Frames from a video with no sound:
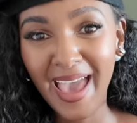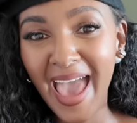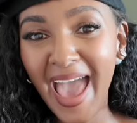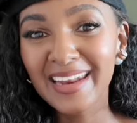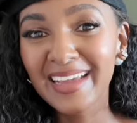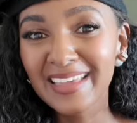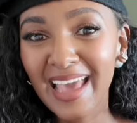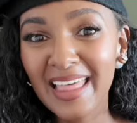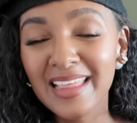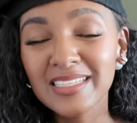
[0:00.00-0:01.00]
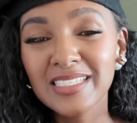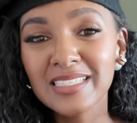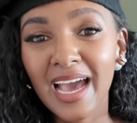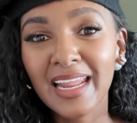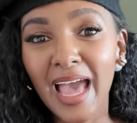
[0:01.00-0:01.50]
And again, that
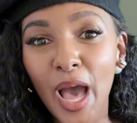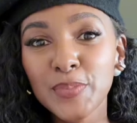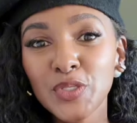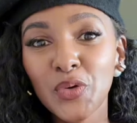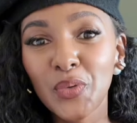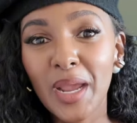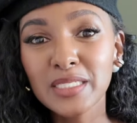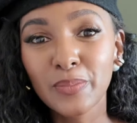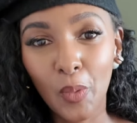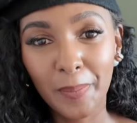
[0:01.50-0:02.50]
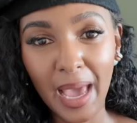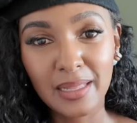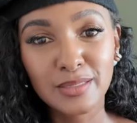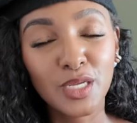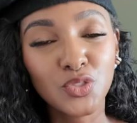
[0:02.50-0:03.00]
just kind of helps create more
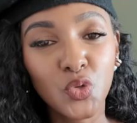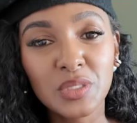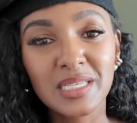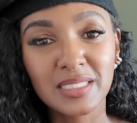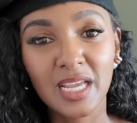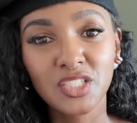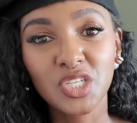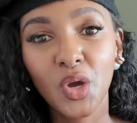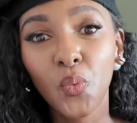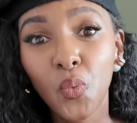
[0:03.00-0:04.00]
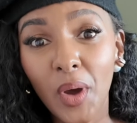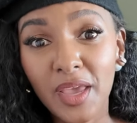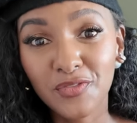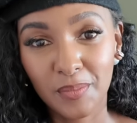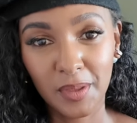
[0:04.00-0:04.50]
balance and draws attention
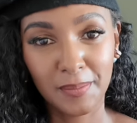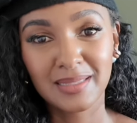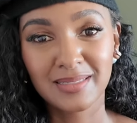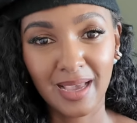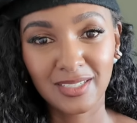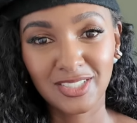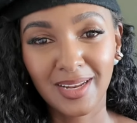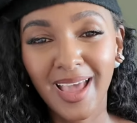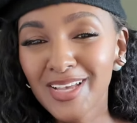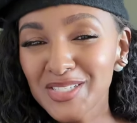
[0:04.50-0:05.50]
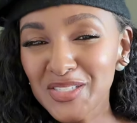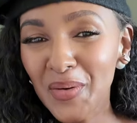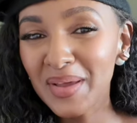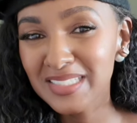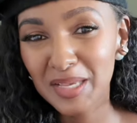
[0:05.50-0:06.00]
away from the midsection.
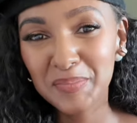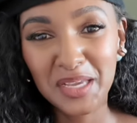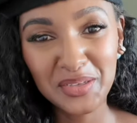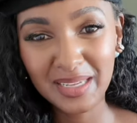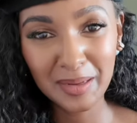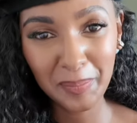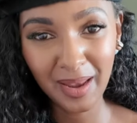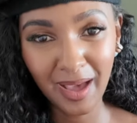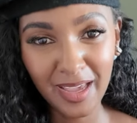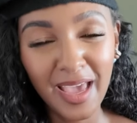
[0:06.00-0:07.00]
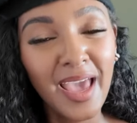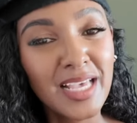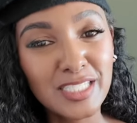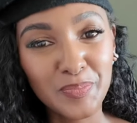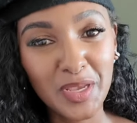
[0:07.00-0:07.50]
So a tip that you can apply,
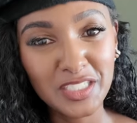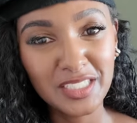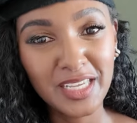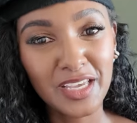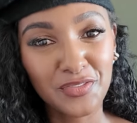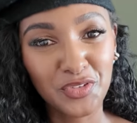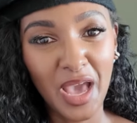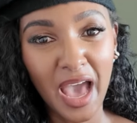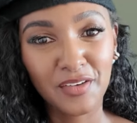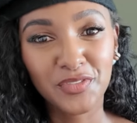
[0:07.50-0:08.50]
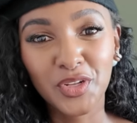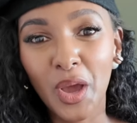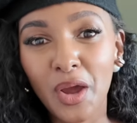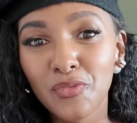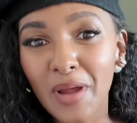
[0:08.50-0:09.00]
especially if you have, you
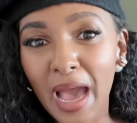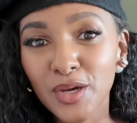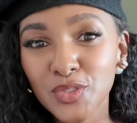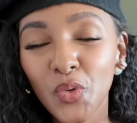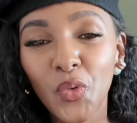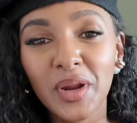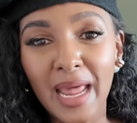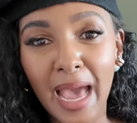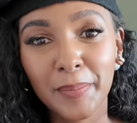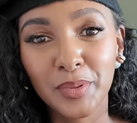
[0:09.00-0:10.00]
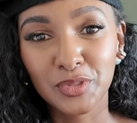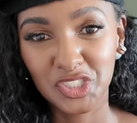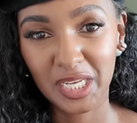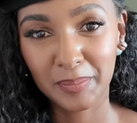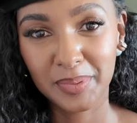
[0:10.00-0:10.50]
know, a round or an apple
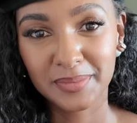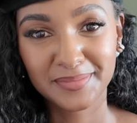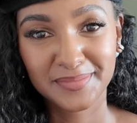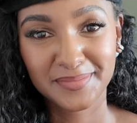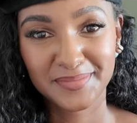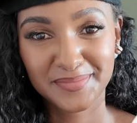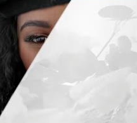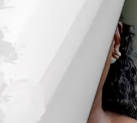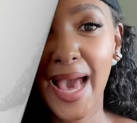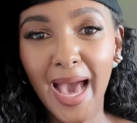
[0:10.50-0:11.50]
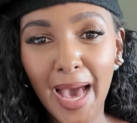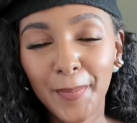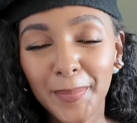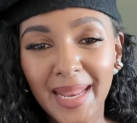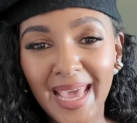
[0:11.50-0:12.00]
shape.
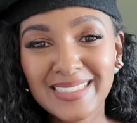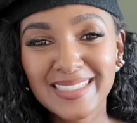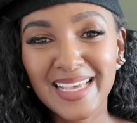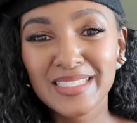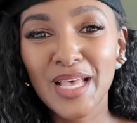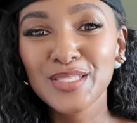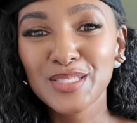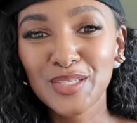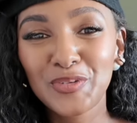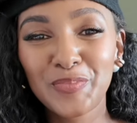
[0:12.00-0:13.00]
Up next is scoop